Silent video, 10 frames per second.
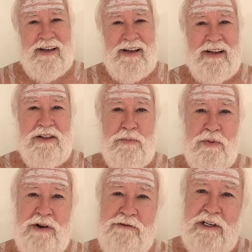In the
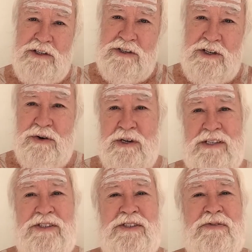previous
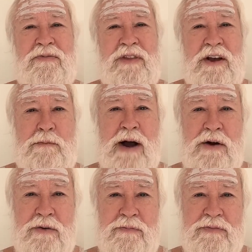series
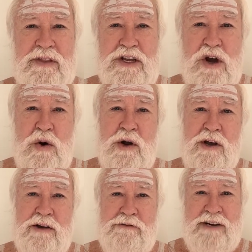about the yoga
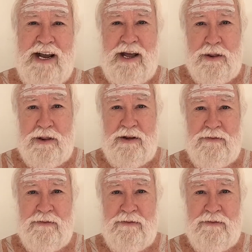of death,